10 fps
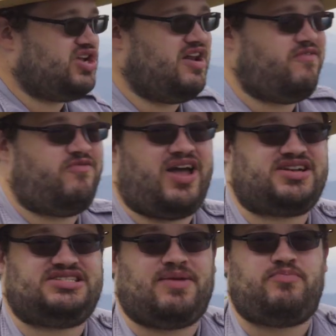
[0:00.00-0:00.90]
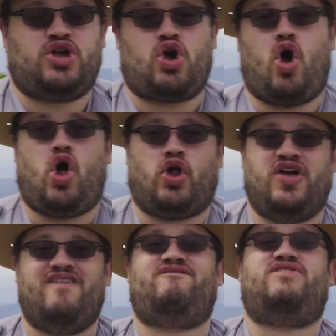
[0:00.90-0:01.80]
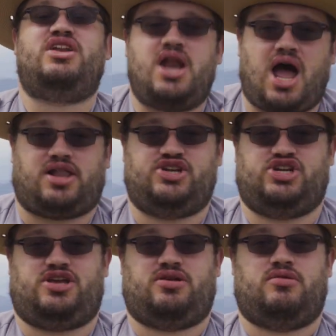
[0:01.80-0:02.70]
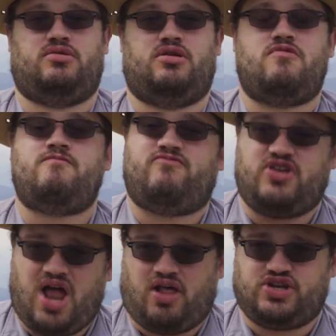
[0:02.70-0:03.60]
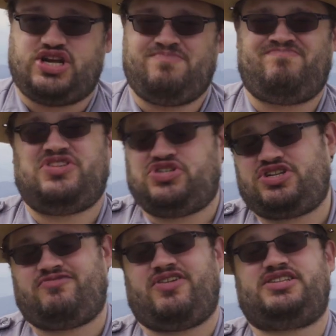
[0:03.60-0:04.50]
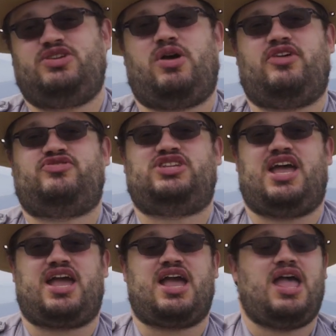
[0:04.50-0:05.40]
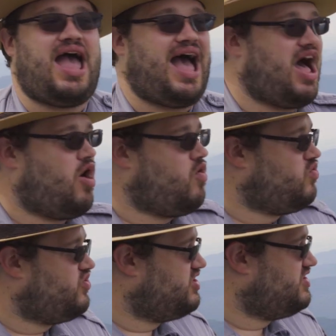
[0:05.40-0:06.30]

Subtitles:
can affect something called phenology. Phenology is just a fancy way of saying how the